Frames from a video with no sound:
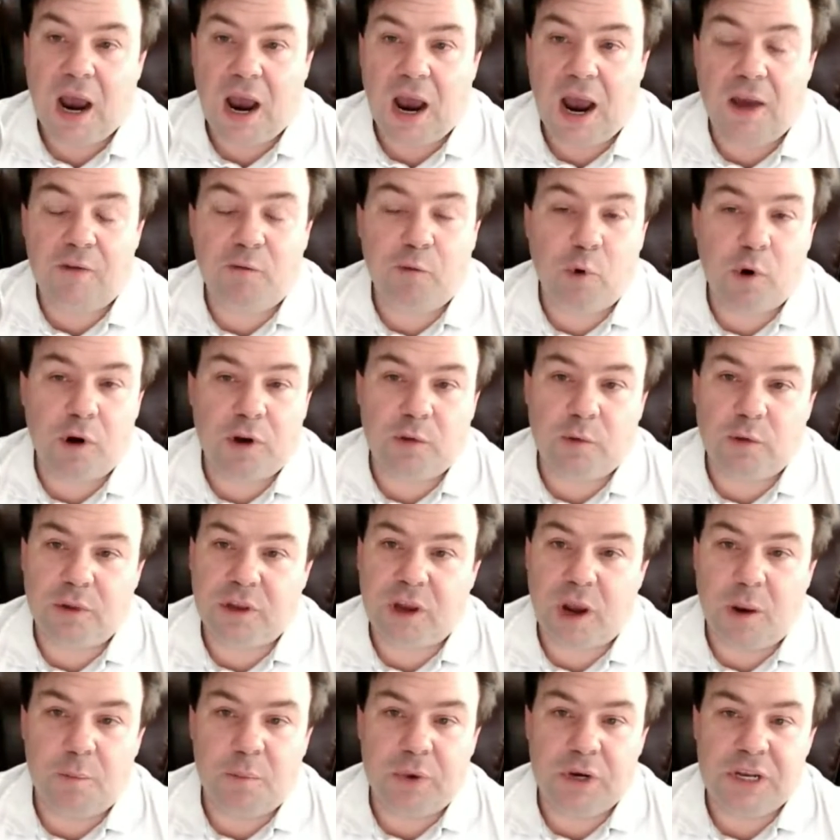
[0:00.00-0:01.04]
I've worked with
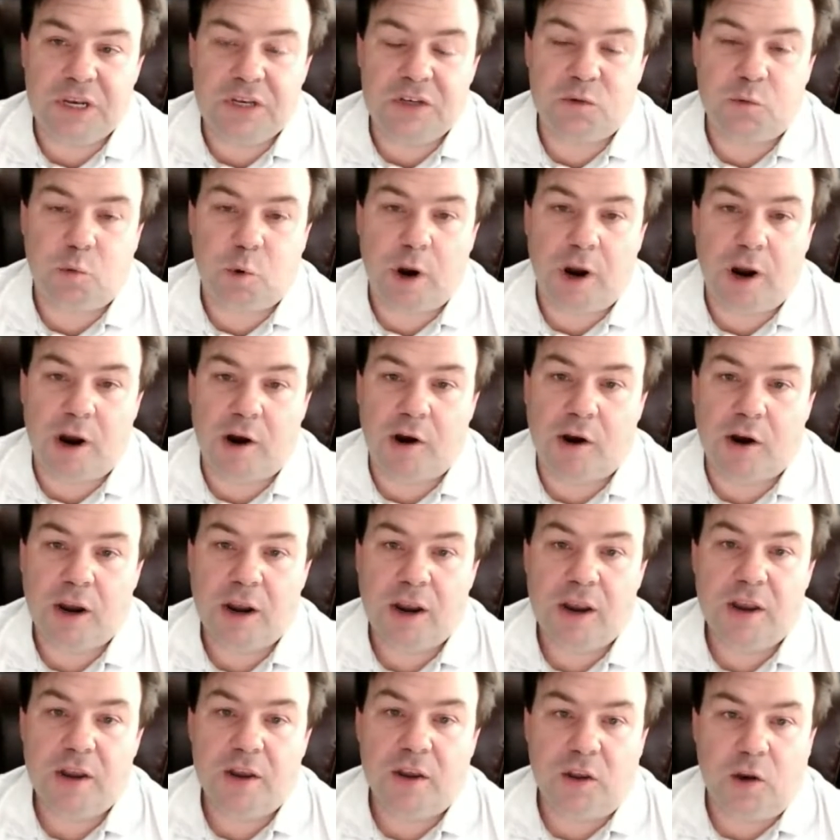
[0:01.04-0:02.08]
companies where
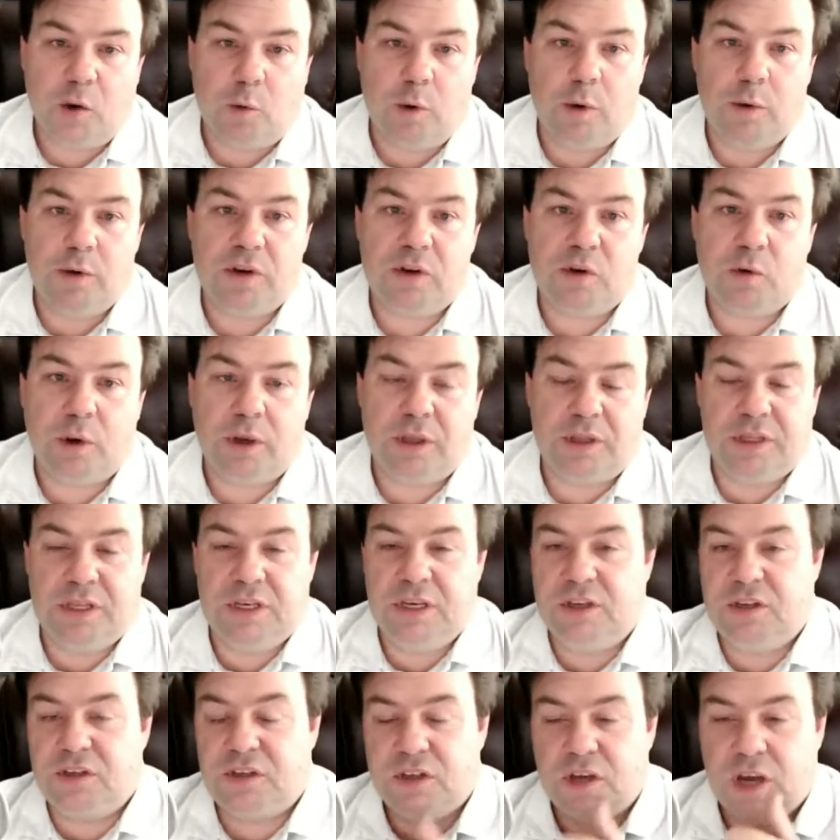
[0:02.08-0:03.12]
we were doing these